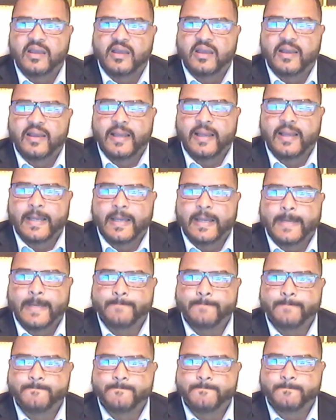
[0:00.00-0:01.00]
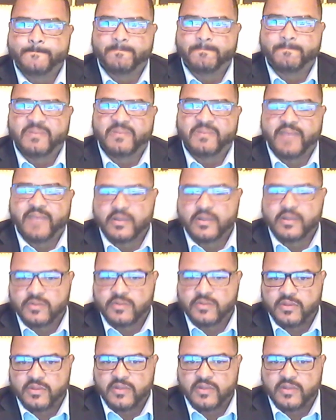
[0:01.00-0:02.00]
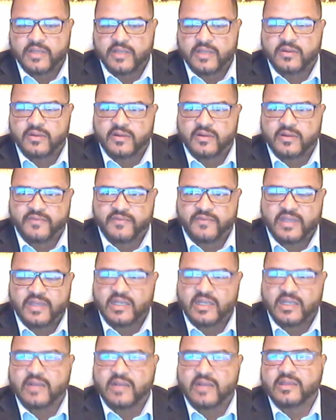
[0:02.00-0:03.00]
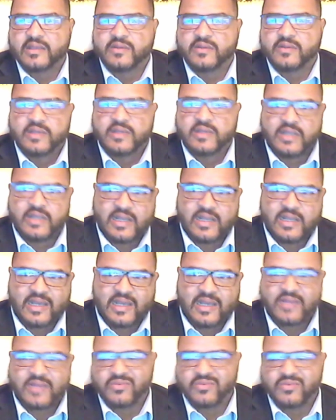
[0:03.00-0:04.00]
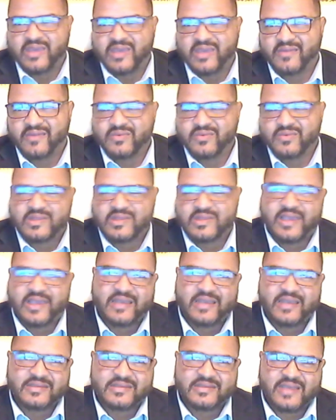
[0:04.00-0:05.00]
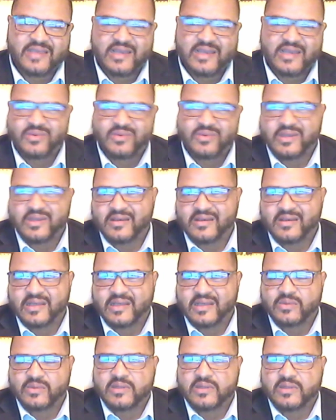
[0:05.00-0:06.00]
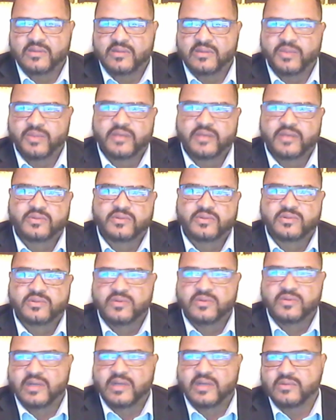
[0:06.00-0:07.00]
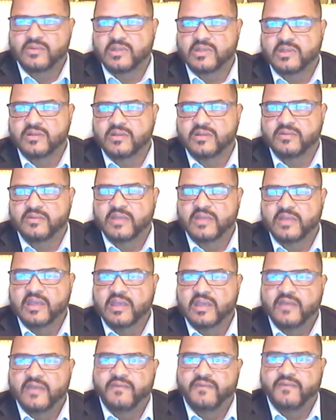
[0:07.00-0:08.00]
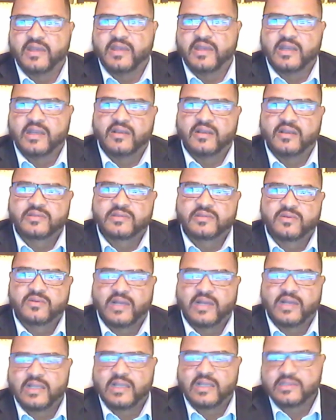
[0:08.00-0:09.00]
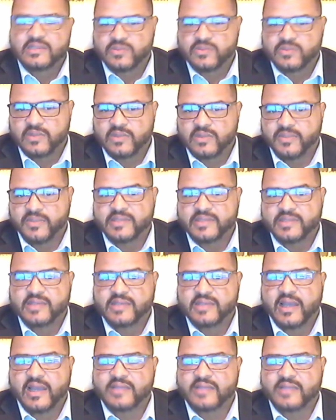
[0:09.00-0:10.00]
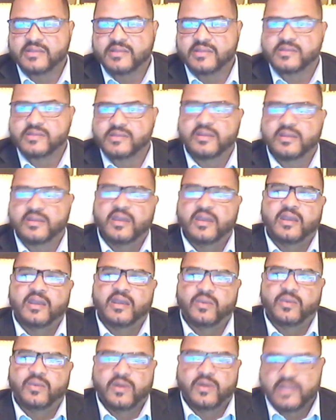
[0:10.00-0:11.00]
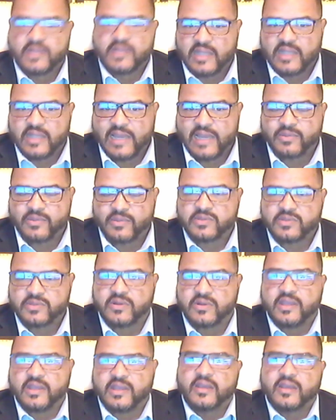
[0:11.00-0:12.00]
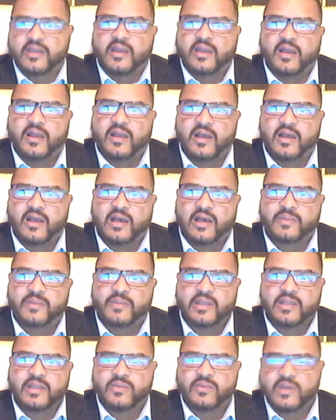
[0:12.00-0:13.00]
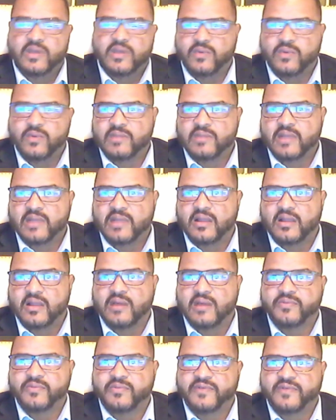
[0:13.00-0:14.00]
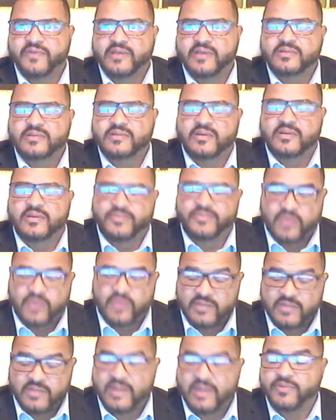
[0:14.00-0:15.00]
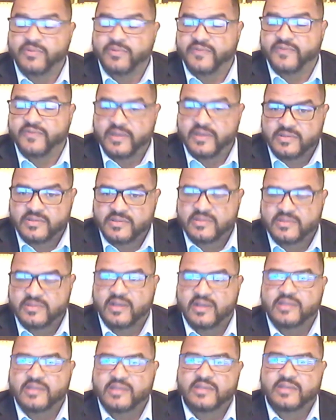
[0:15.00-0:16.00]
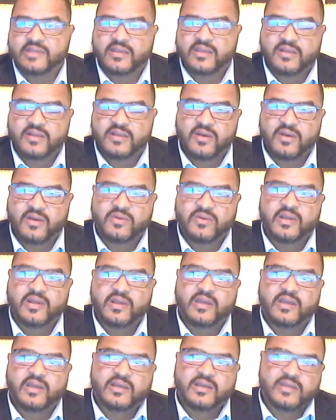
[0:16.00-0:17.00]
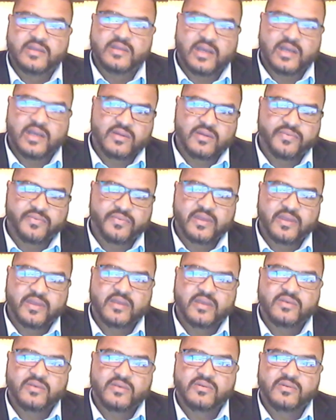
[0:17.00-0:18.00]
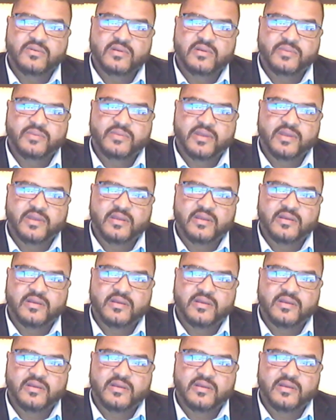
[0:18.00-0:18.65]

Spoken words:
a medical degree or a veterinarian degree. Then I kind of wavered with that, decided, well, I don't want to go to medical school. I don't want to go to veterinarian school. I just want to be a scientist and work in a laboratory. But either way, one of my professors there, he said, I don't think you're going to be,